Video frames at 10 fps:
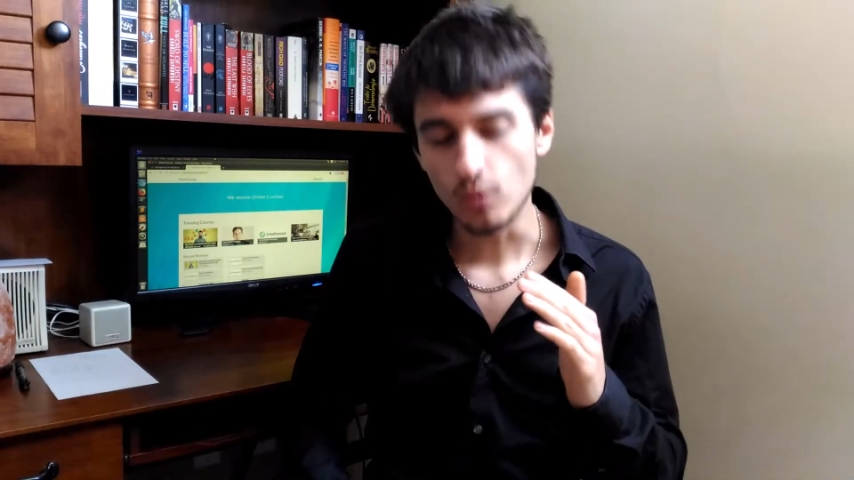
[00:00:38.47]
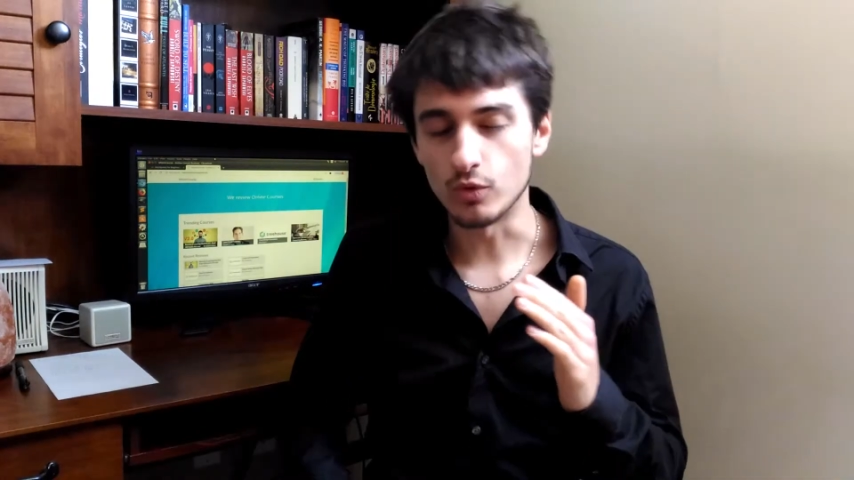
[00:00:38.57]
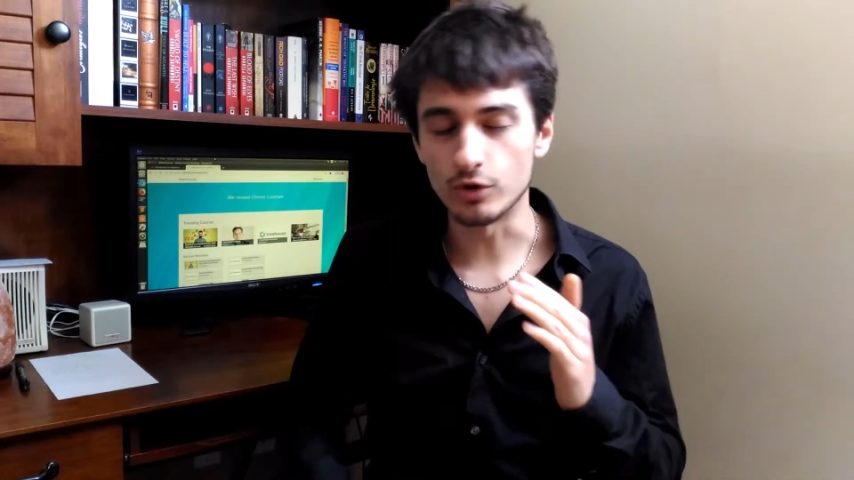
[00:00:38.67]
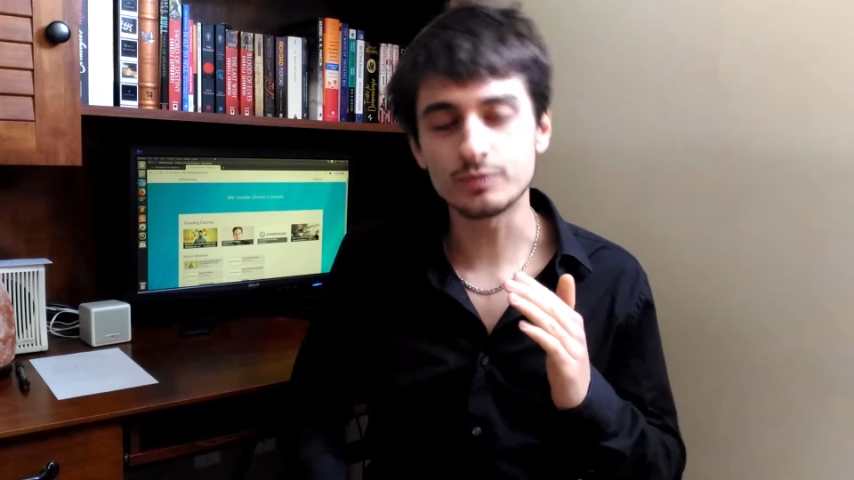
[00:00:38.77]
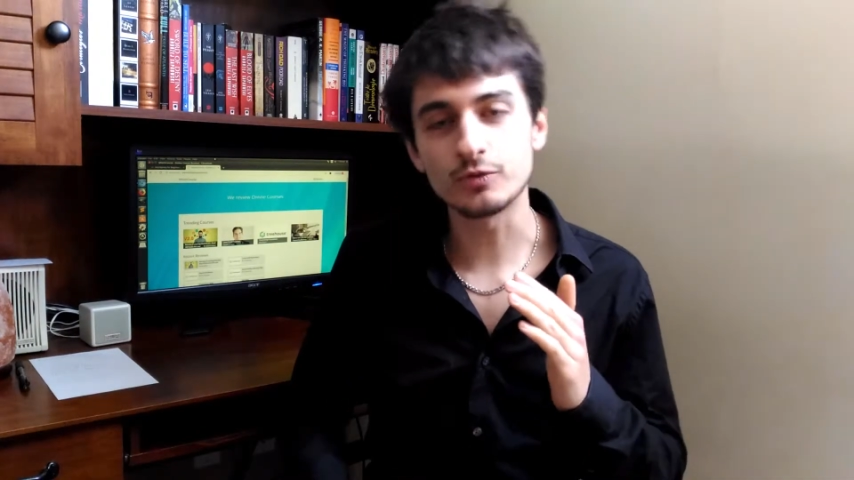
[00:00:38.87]

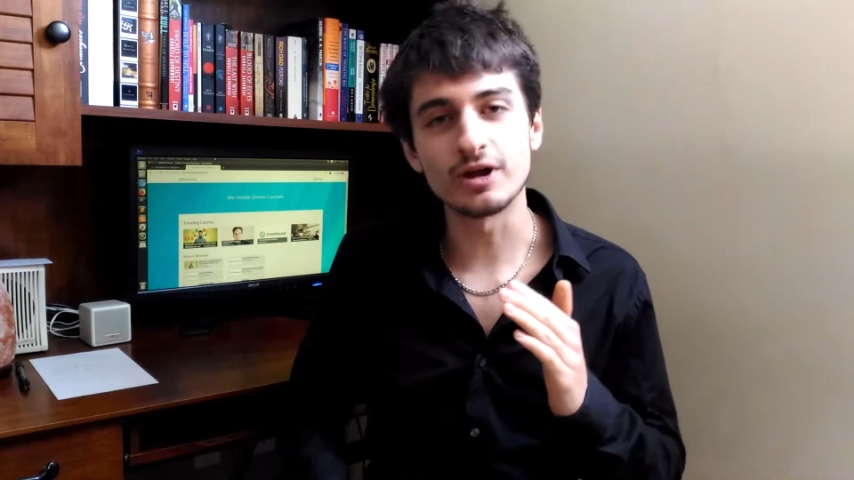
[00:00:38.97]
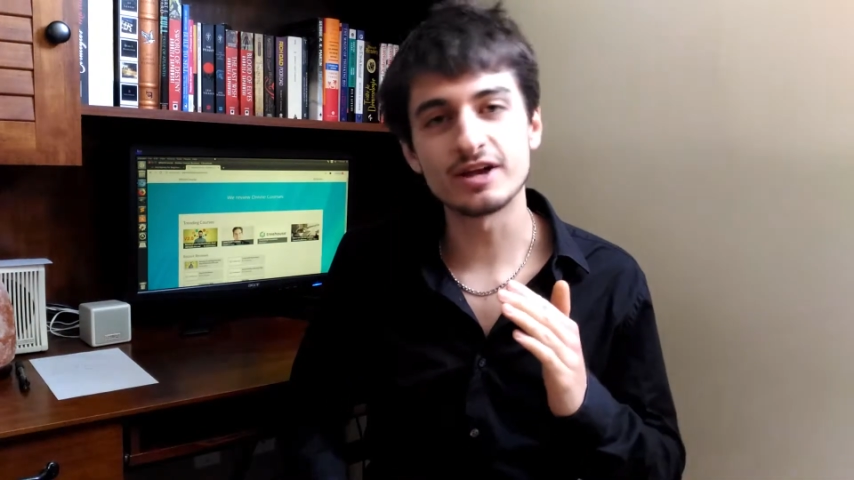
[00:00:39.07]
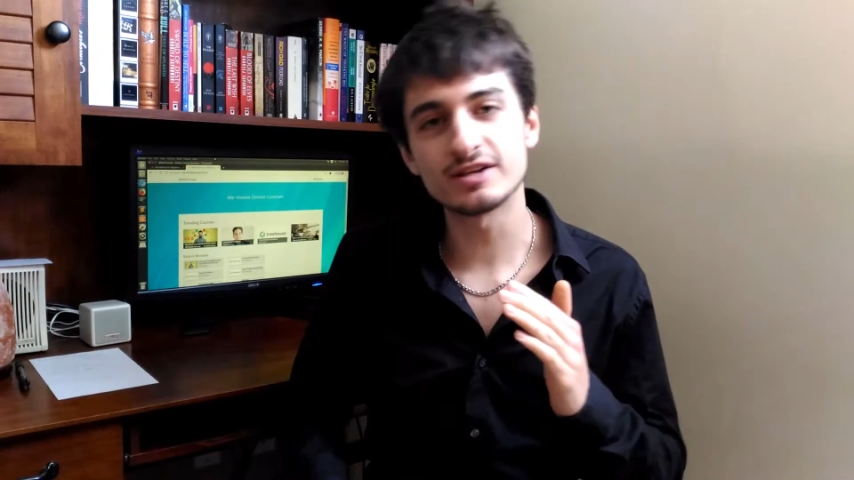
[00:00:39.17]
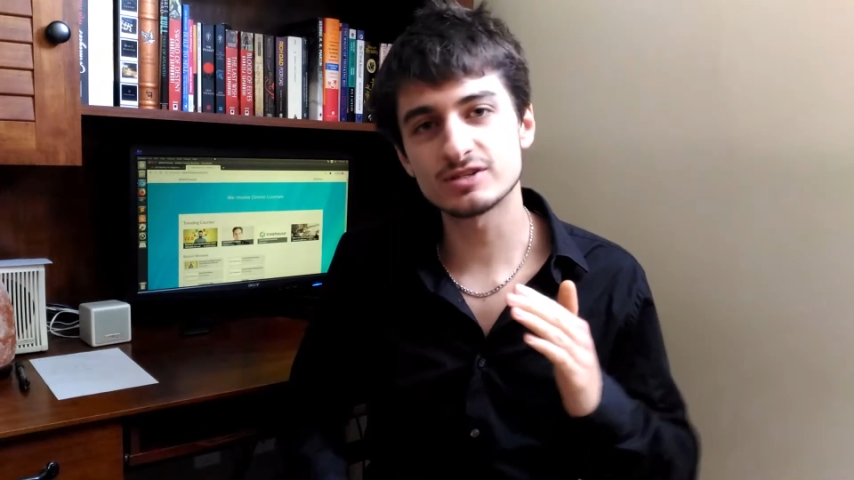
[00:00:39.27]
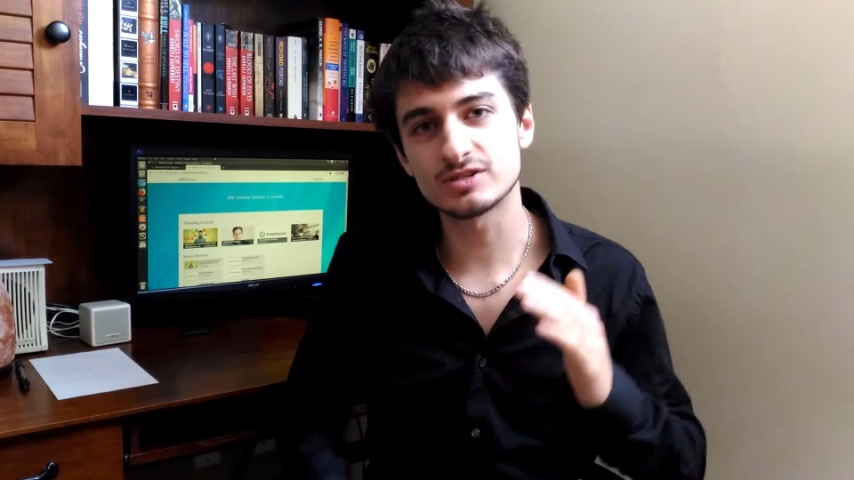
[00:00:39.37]

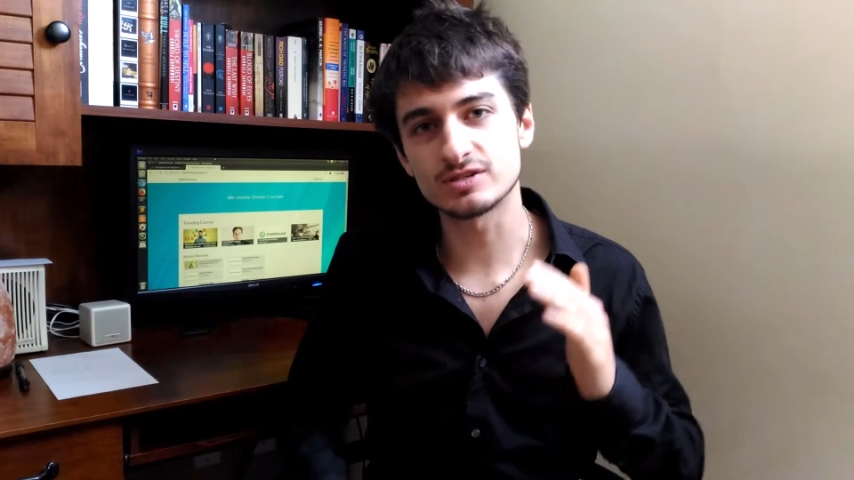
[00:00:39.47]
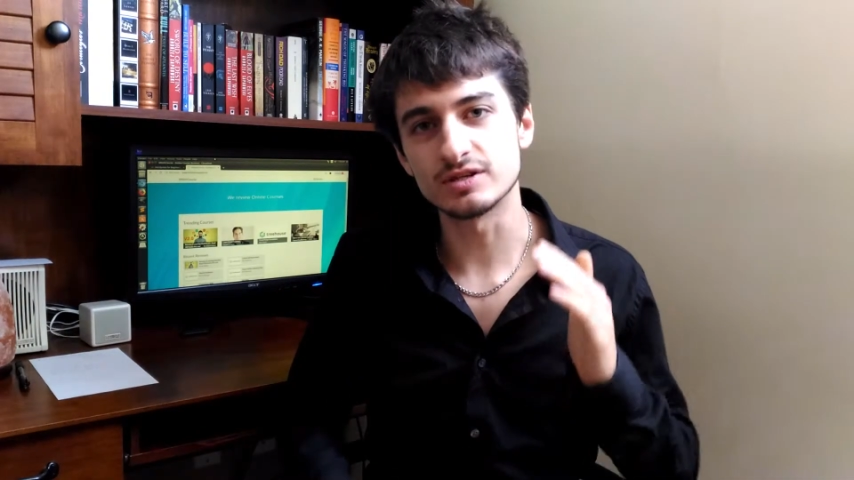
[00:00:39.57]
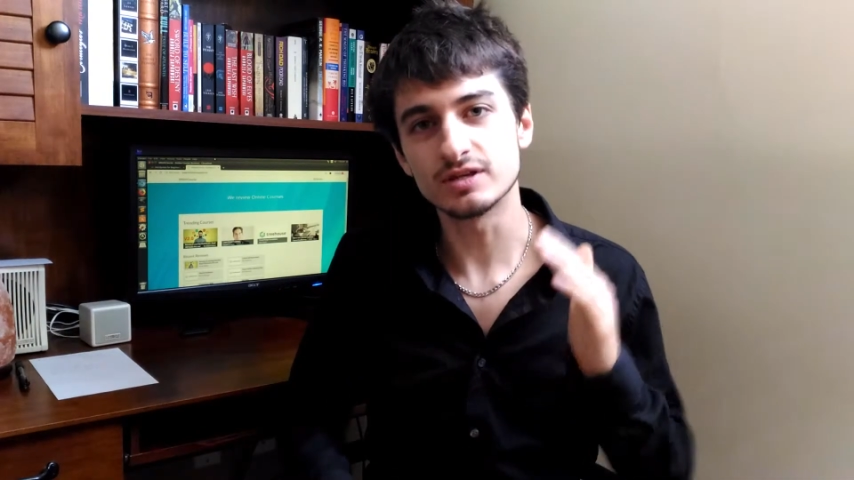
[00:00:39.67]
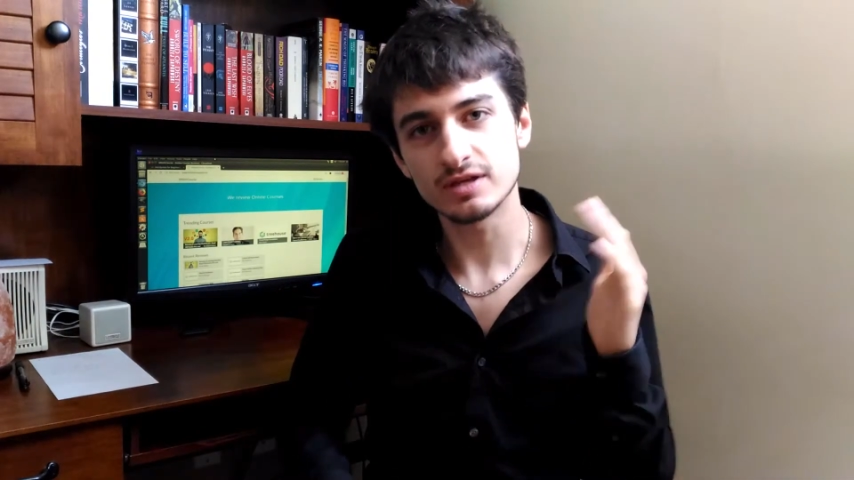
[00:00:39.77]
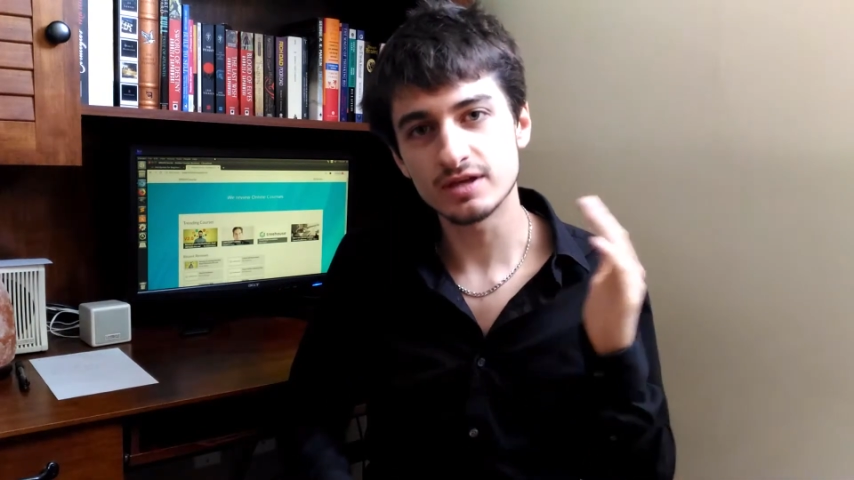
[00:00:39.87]
WordPress